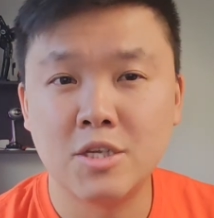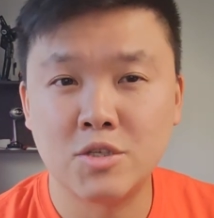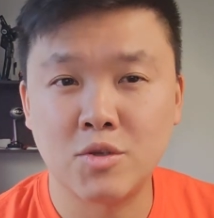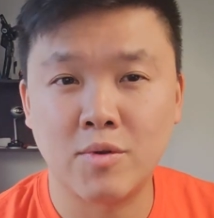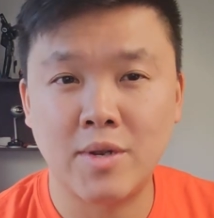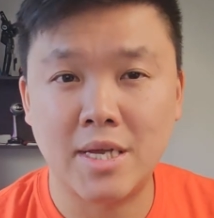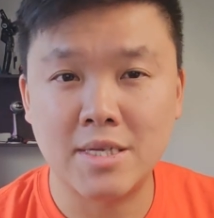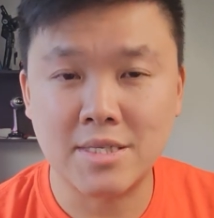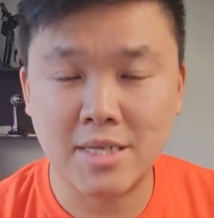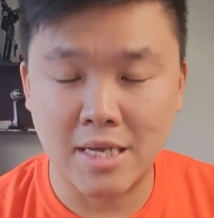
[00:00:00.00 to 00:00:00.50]

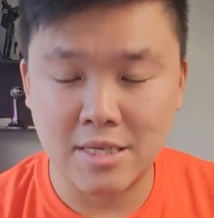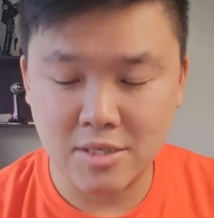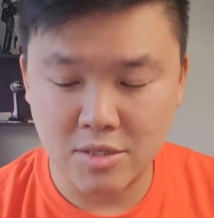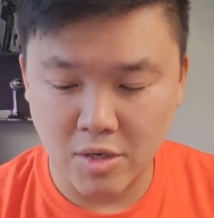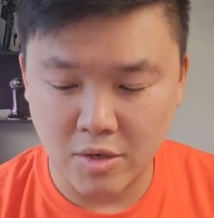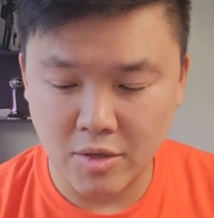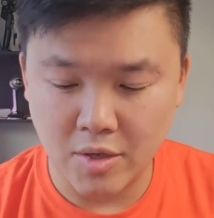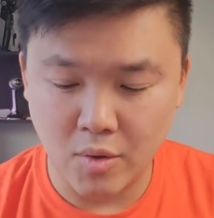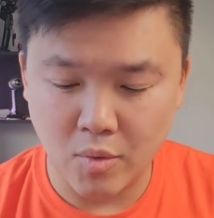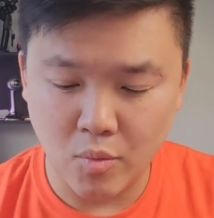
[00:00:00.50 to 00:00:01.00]
So let's get
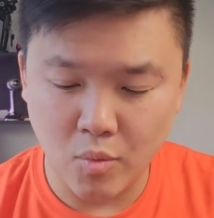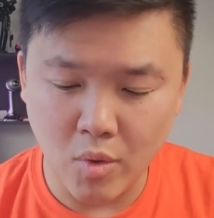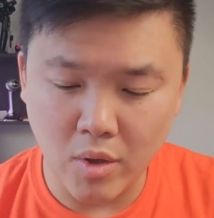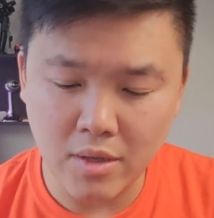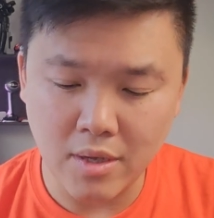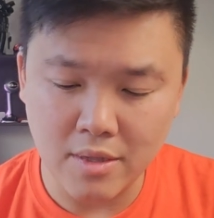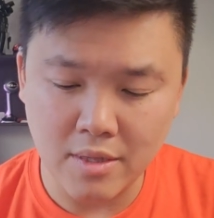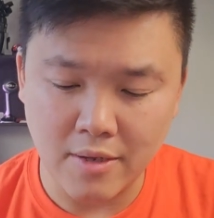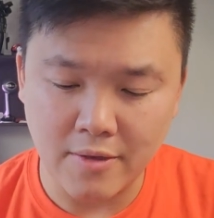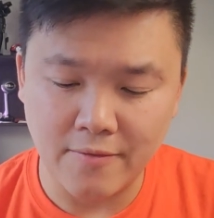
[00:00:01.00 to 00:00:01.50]
started.
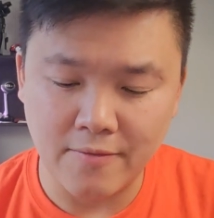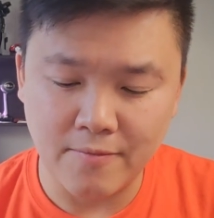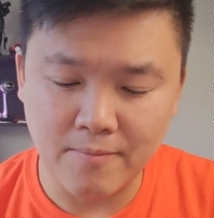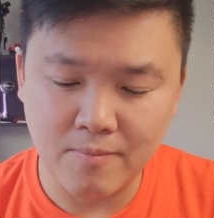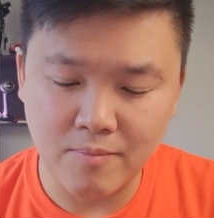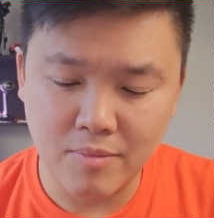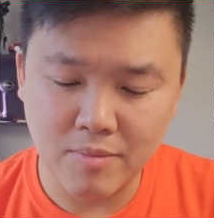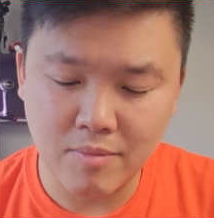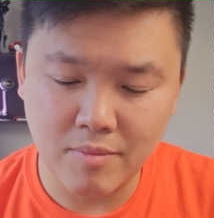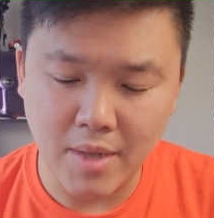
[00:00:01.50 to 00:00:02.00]
What are the
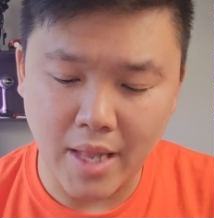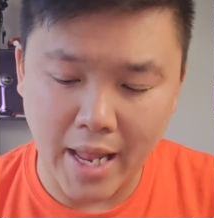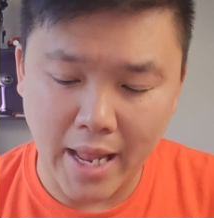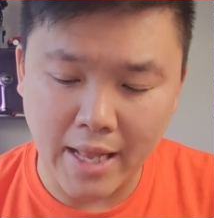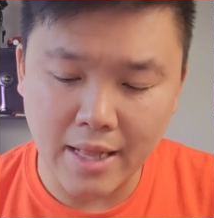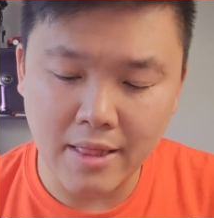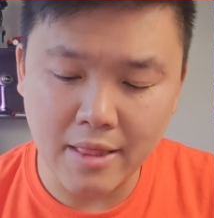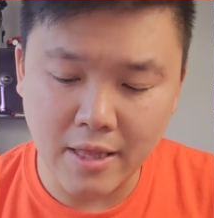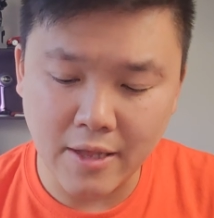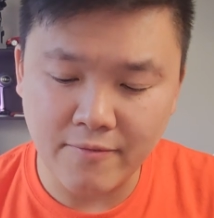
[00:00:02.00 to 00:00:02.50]

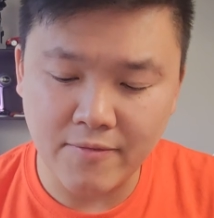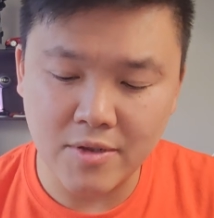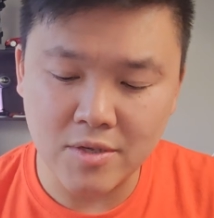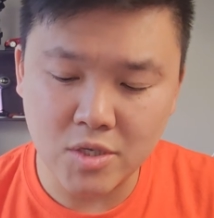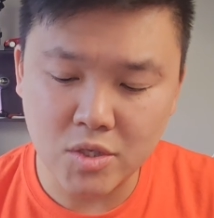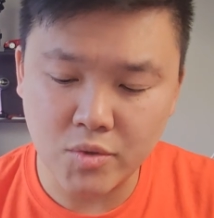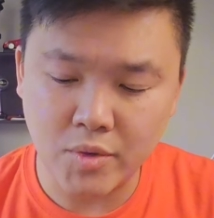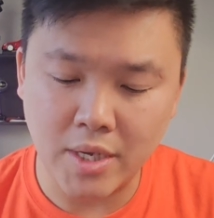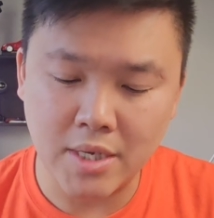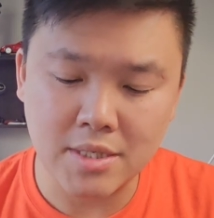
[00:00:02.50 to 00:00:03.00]
eight
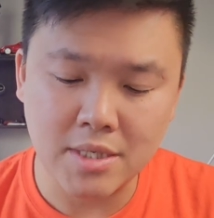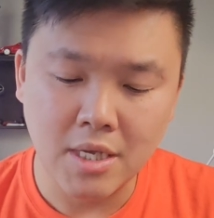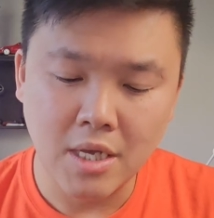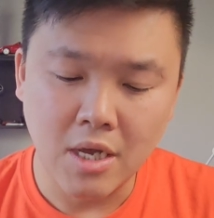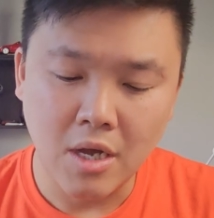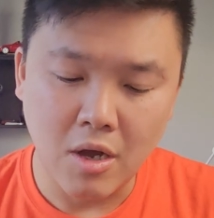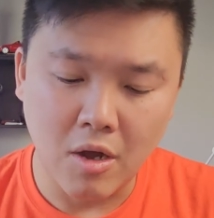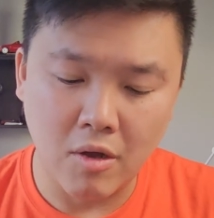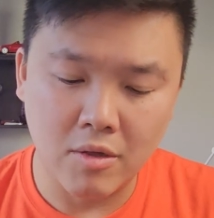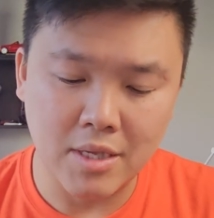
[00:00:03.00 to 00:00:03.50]
different tricks
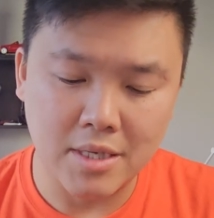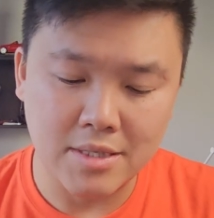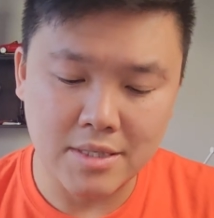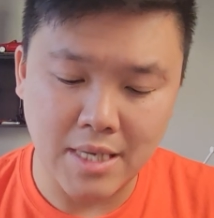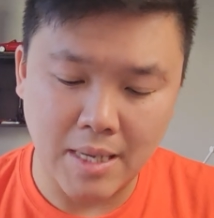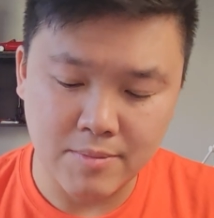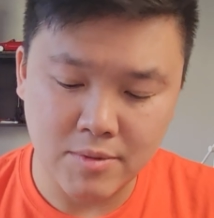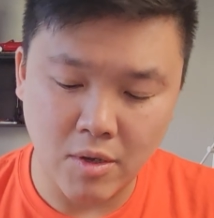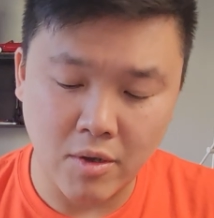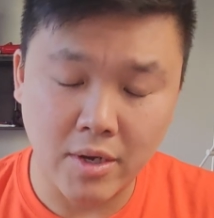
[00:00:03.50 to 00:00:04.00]
on the
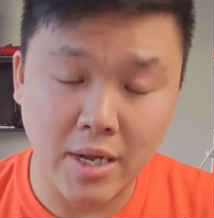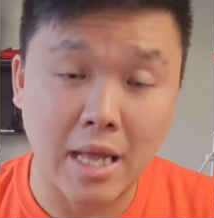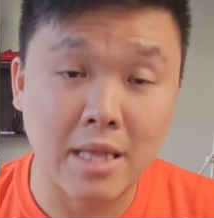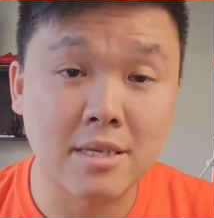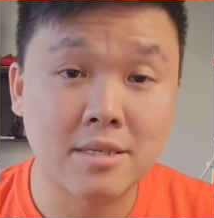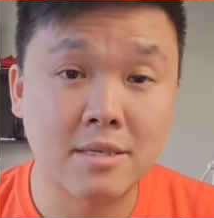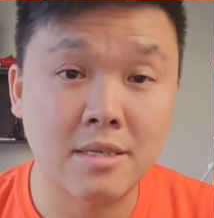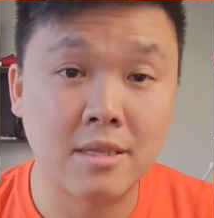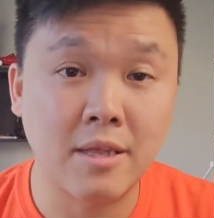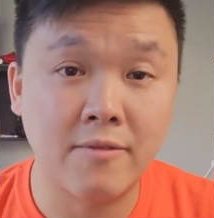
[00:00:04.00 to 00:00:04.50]
Samsung
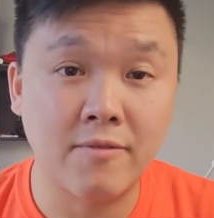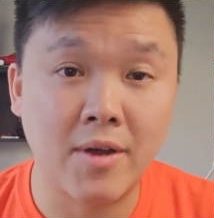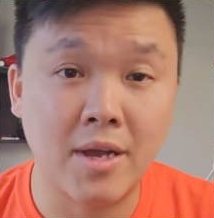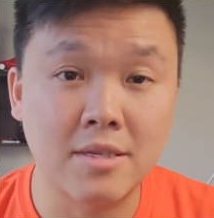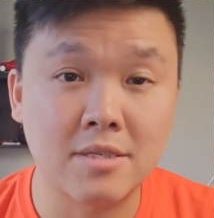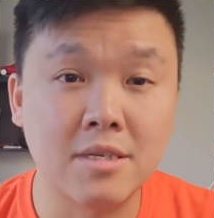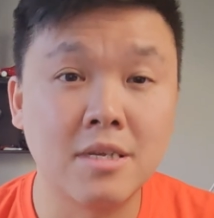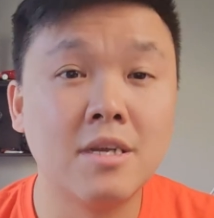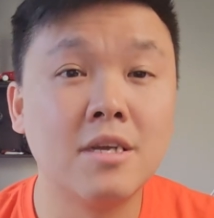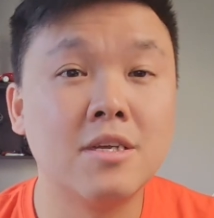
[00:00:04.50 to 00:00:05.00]
Galaxy
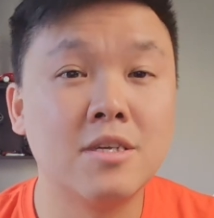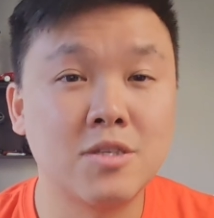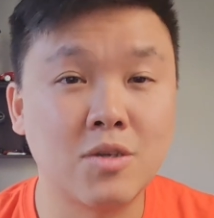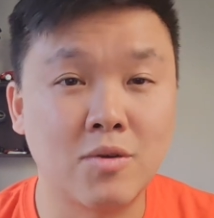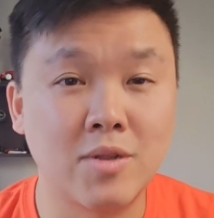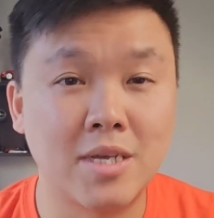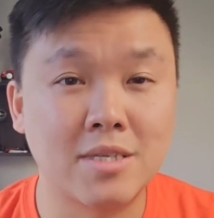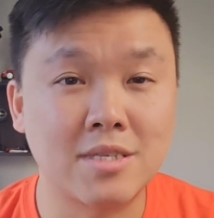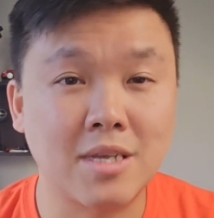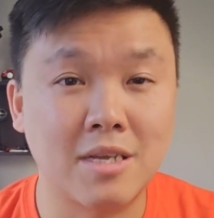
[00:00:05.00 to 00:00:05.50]
device?
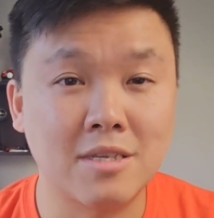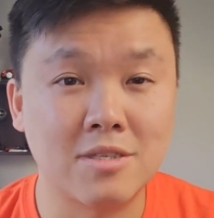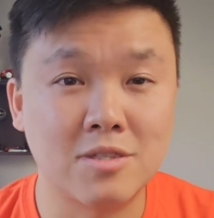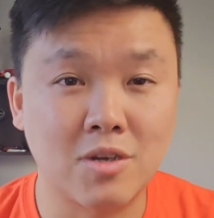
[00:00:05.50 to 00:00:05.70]
So let's get